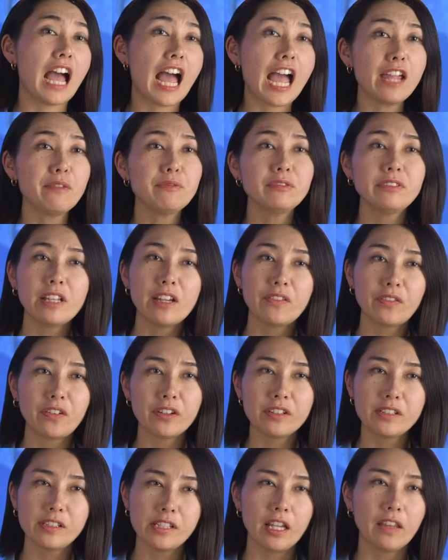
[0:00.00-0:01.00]
I've
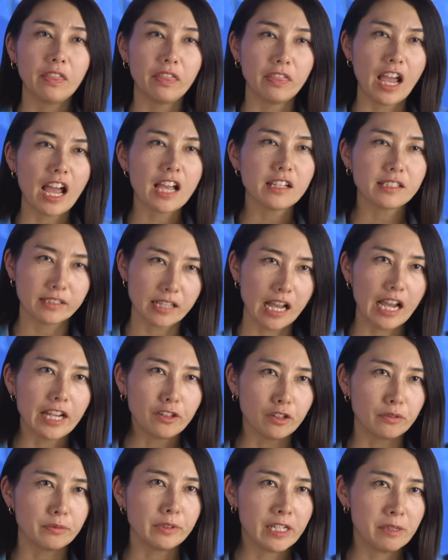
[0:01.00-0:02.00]
never seen that
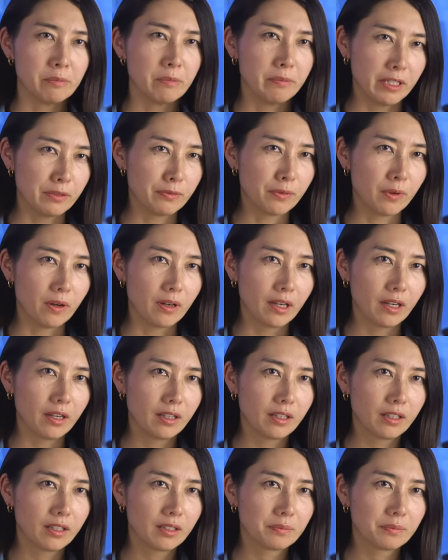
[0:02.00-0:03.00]
side of him before.